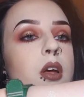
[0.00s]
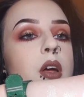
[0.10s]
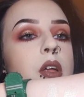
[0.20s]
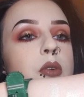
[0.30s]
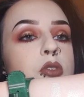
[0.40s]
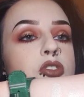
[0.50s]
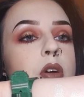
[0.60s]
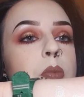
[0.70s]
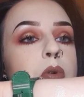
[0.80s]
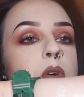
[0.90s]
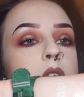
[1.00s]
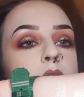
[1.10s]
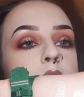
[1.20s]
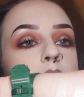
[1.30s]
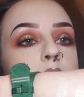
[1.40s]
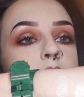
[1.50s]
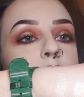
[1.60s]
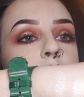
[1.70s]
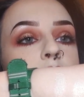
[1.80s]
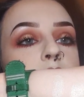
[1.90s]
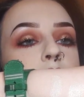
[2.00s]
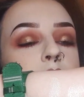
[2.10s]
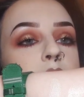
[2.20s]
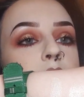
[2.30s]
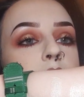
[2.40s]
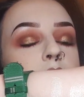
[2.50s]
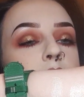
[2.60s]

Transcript: And we shall put her there.